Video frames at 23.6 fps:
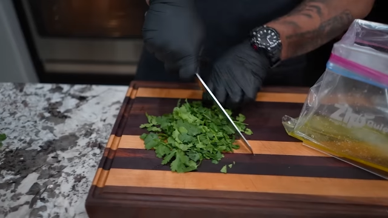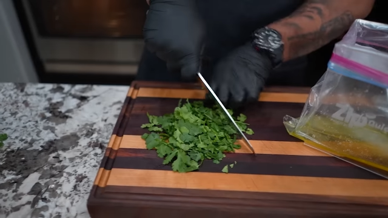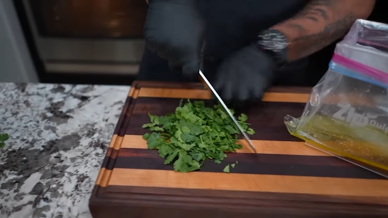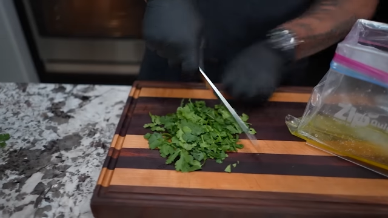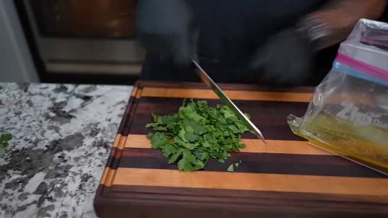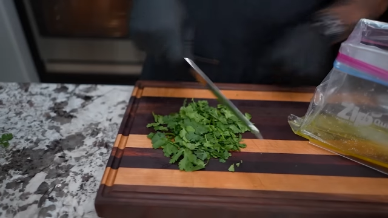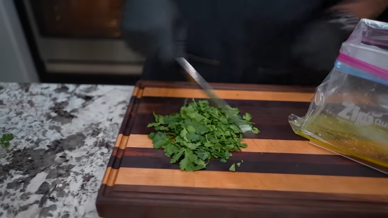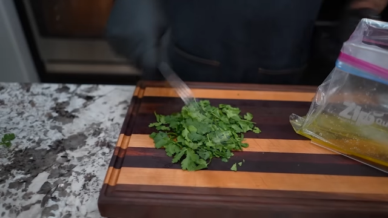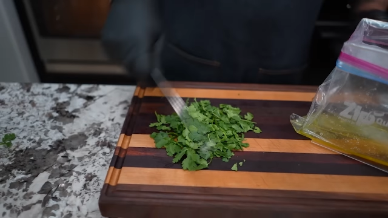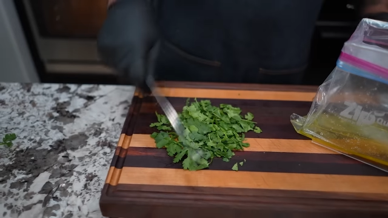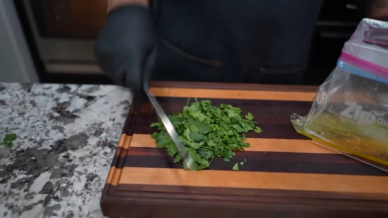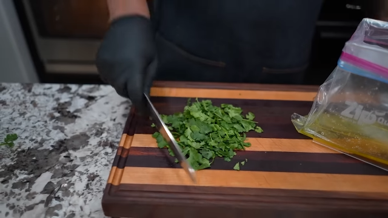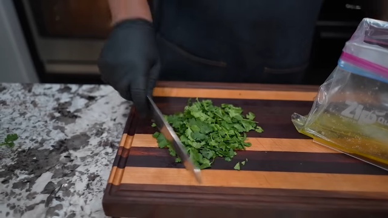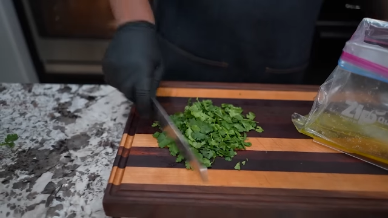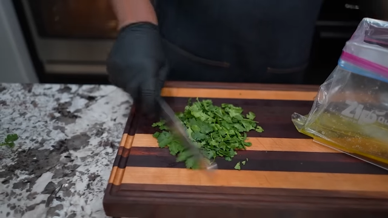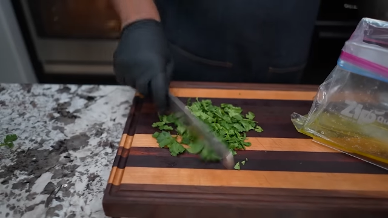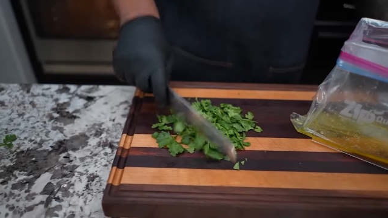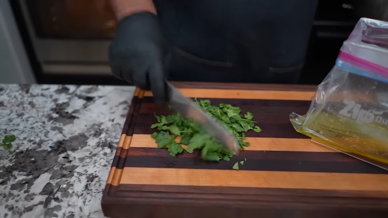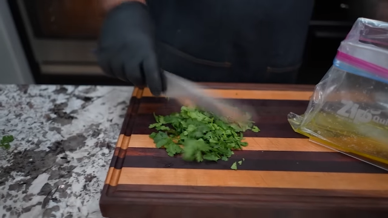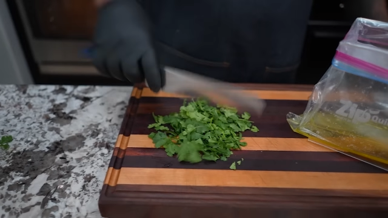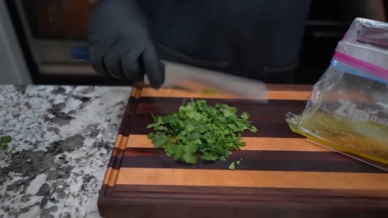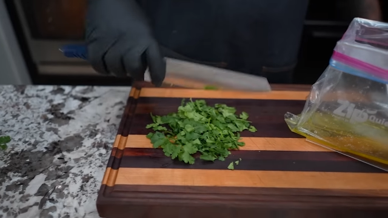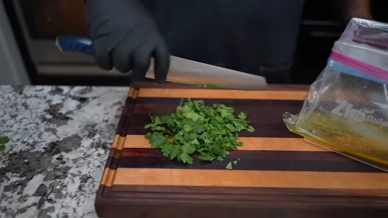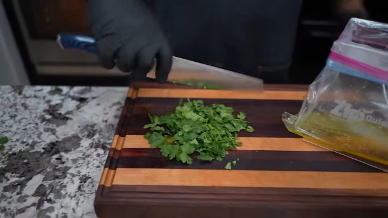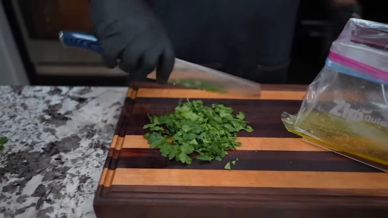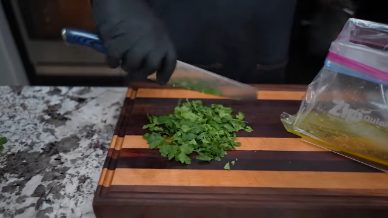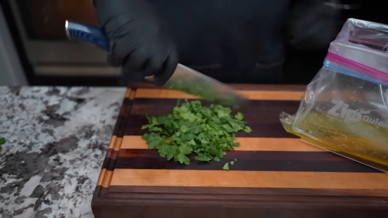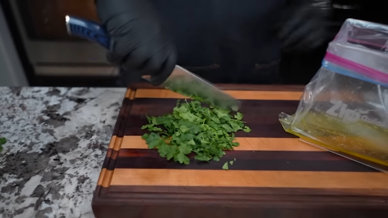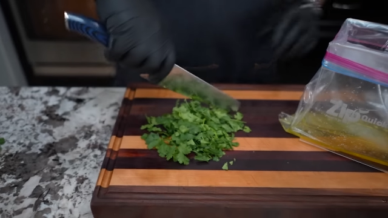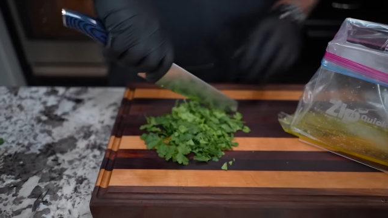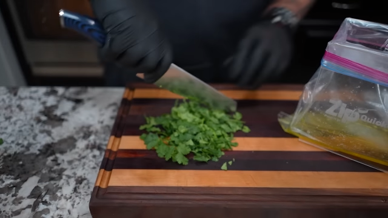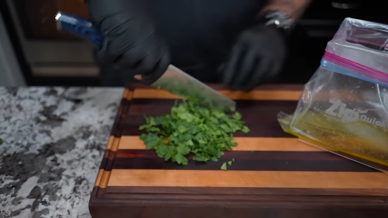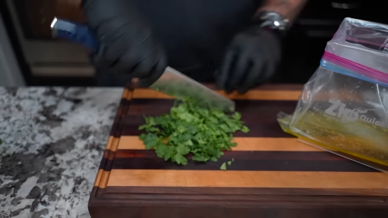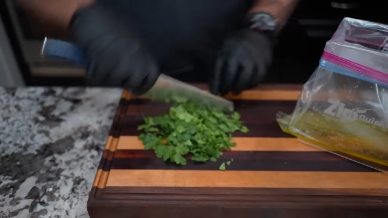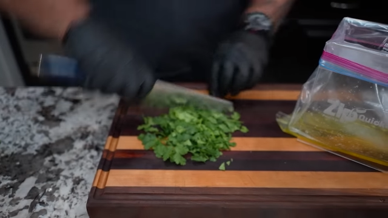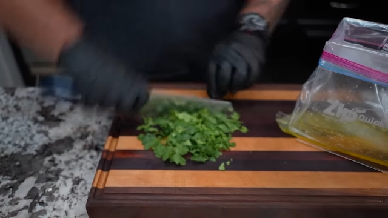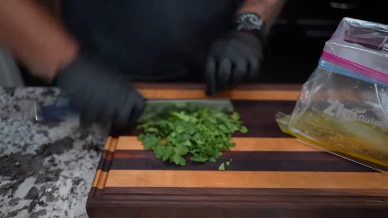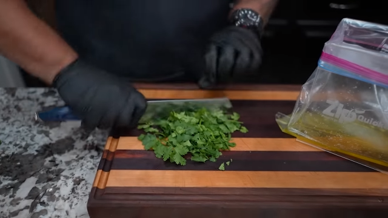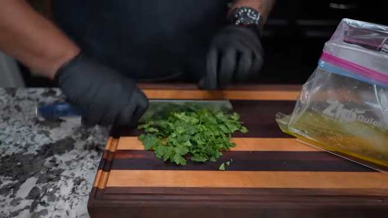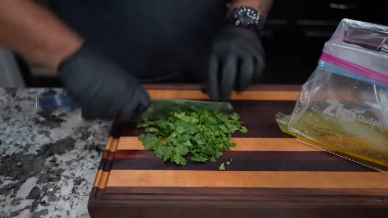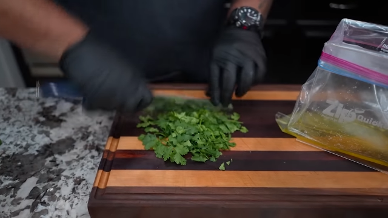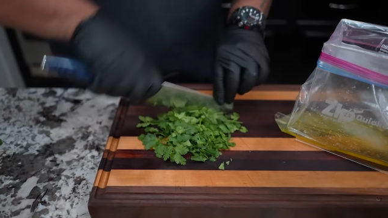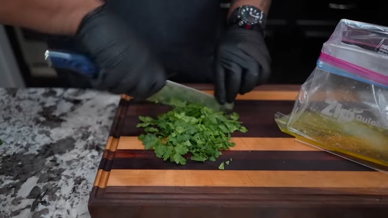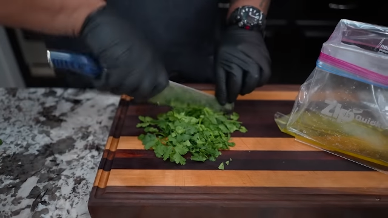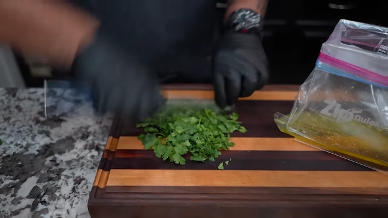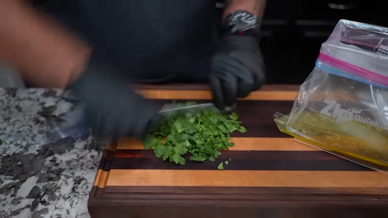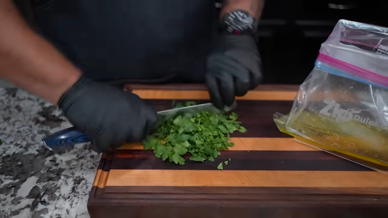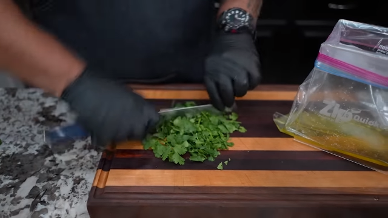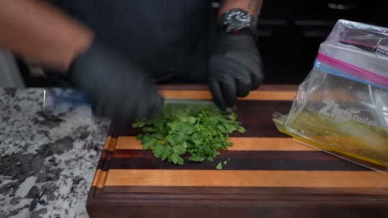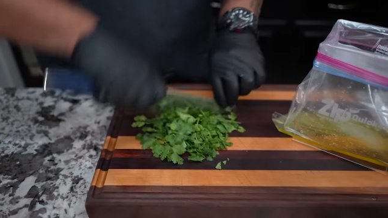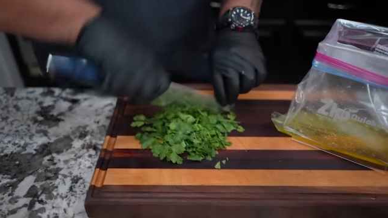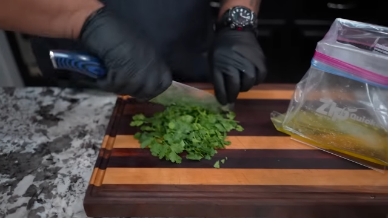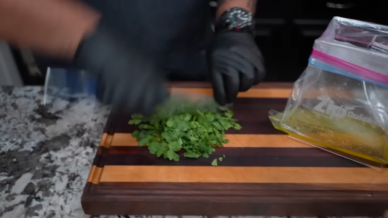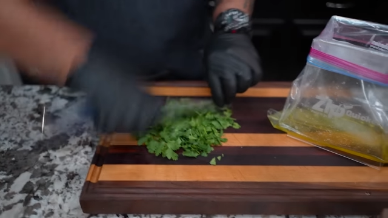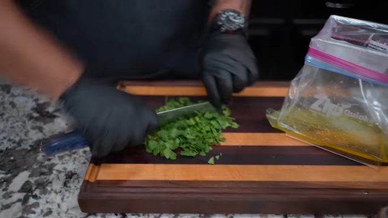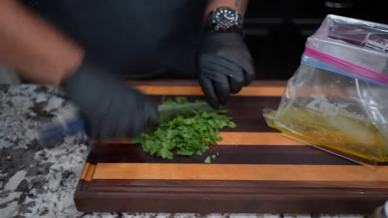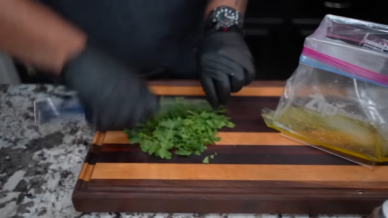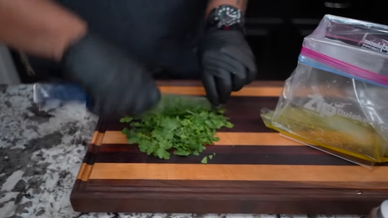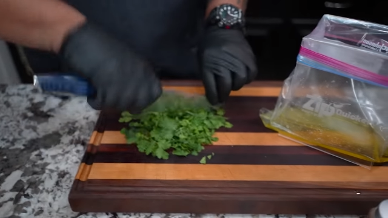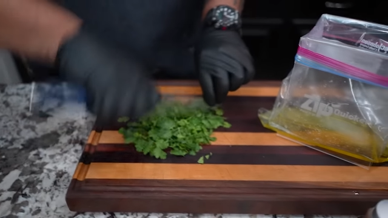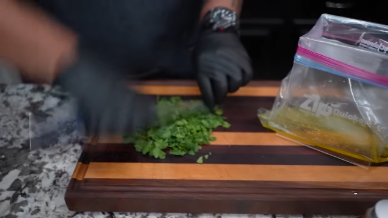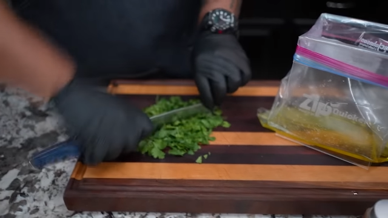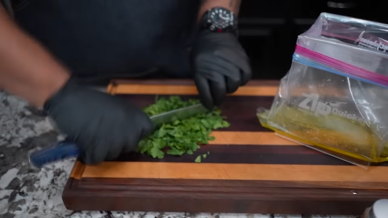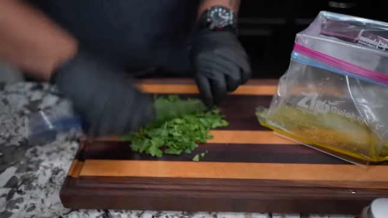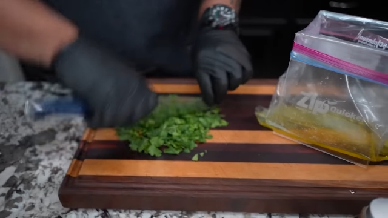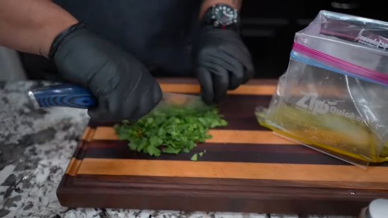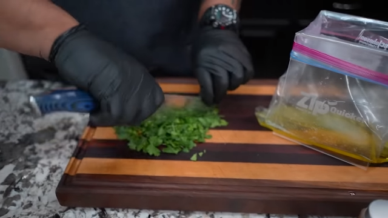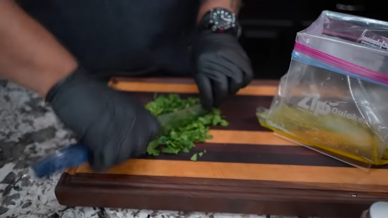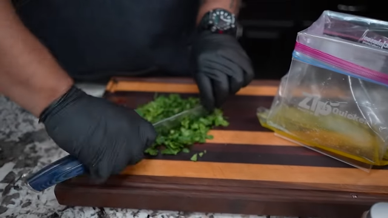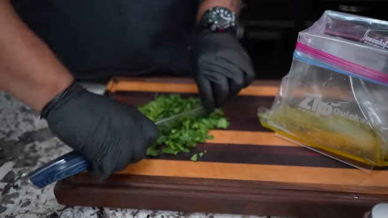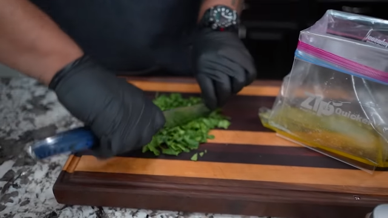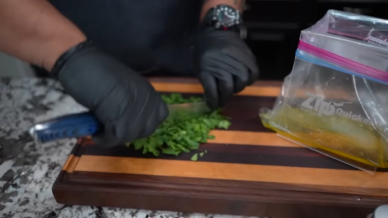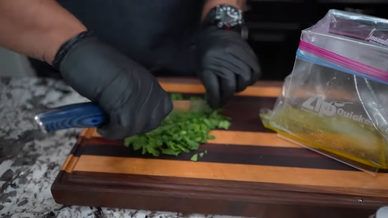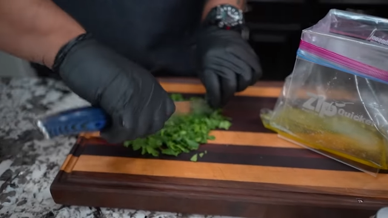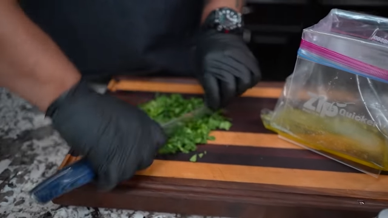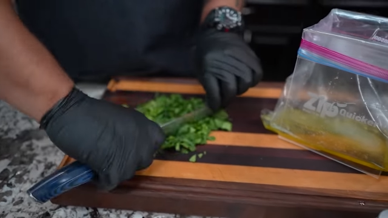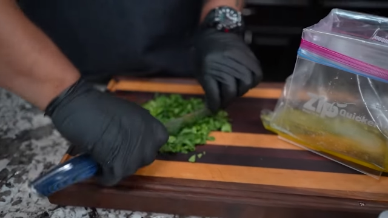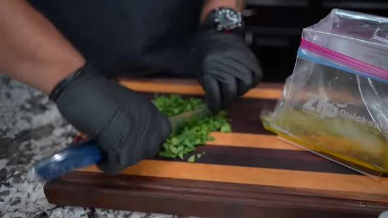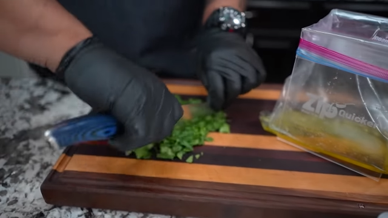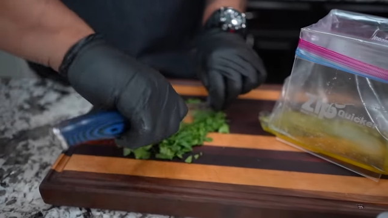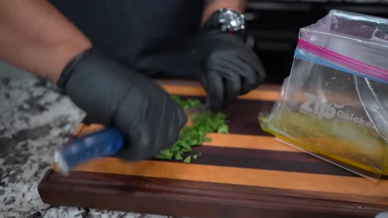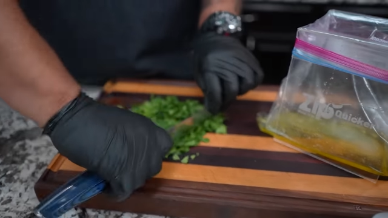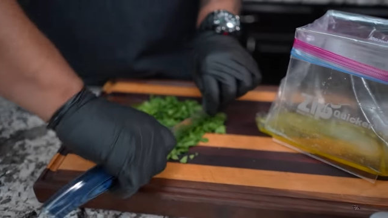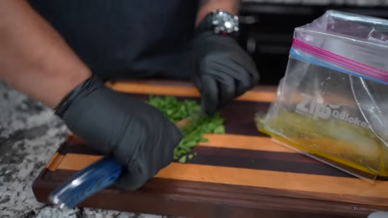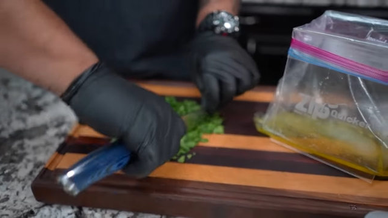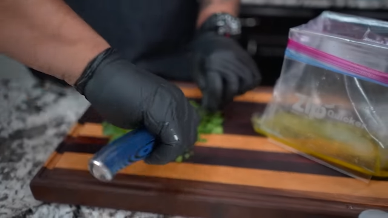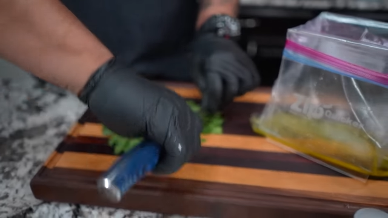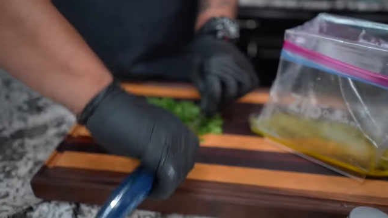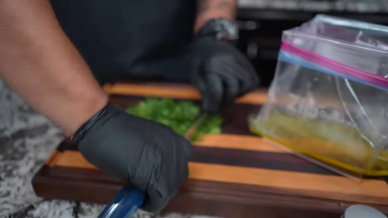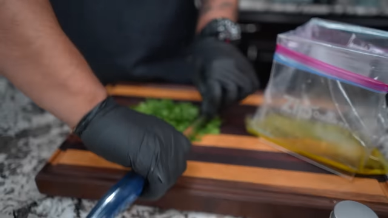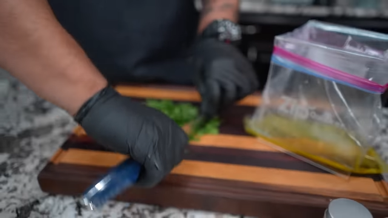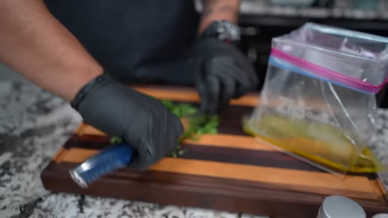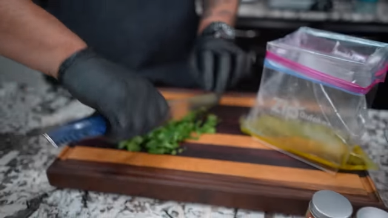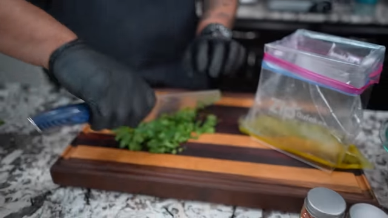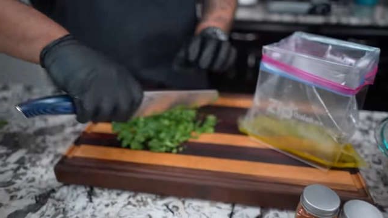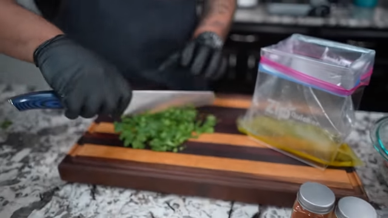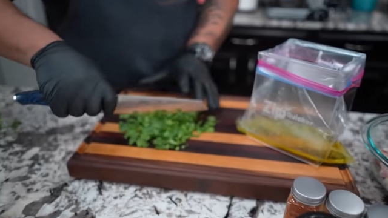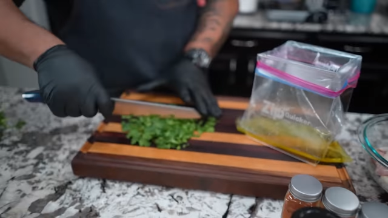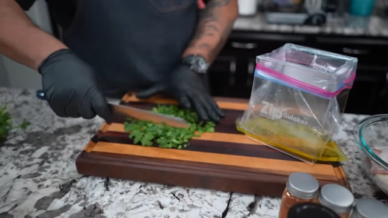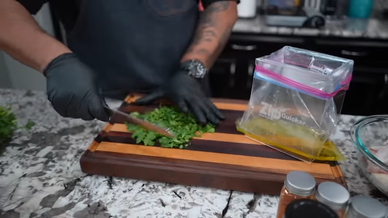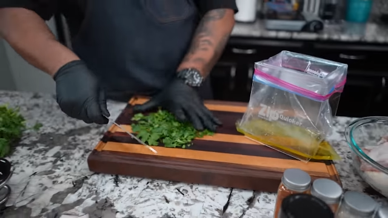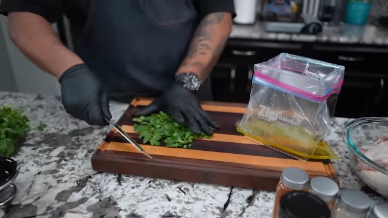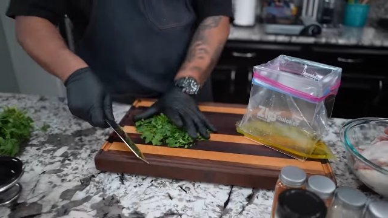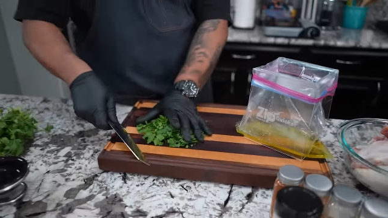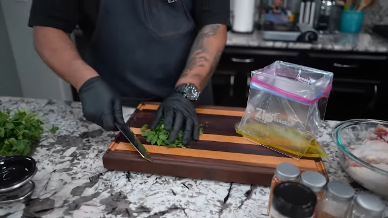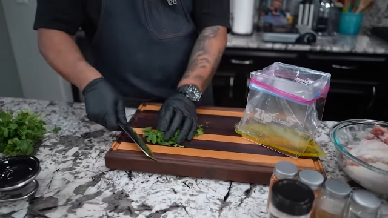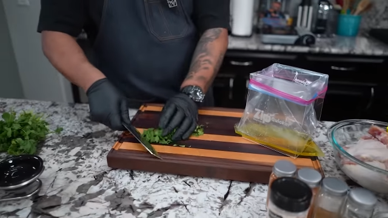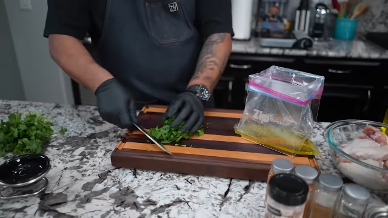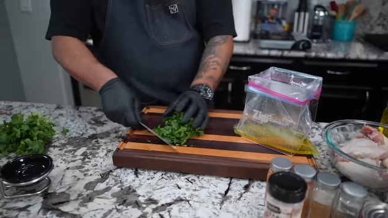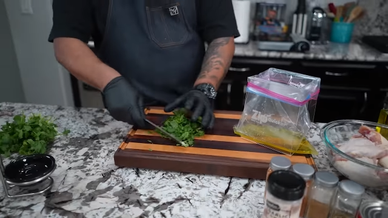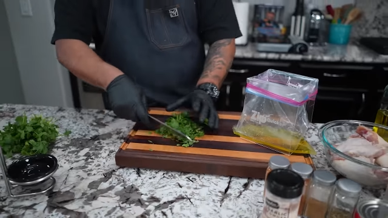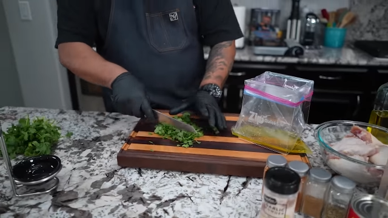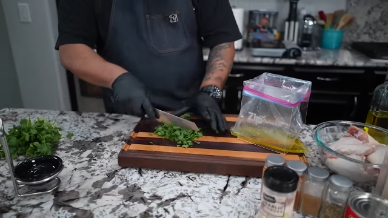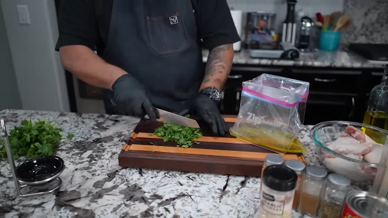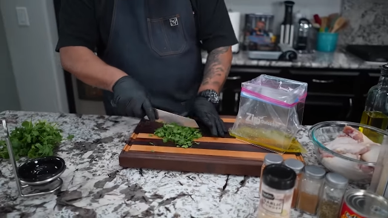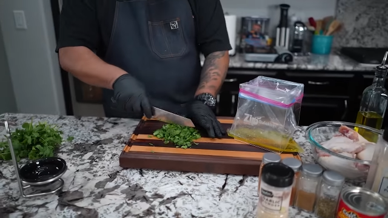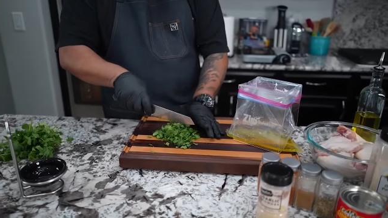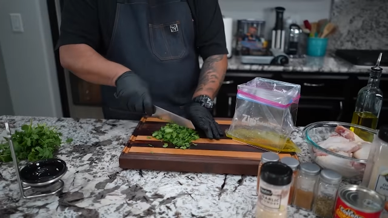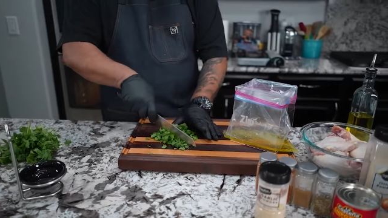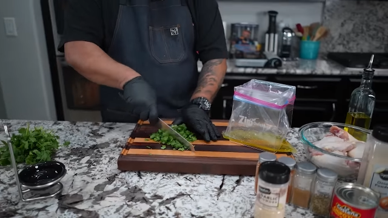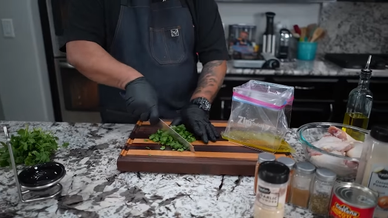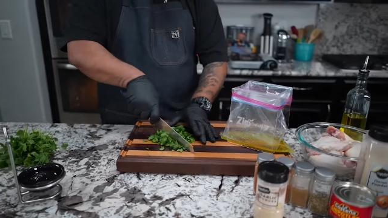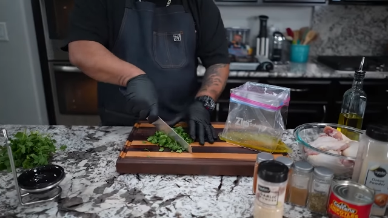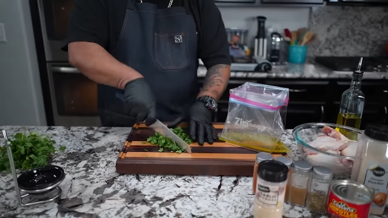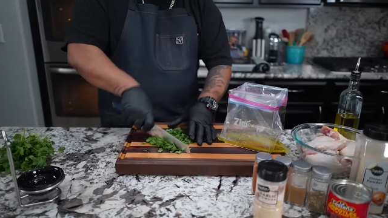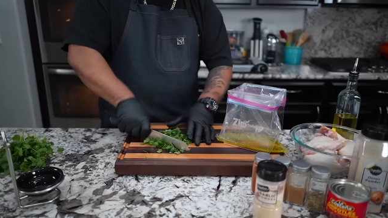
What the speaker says: [unreadable: no face in view]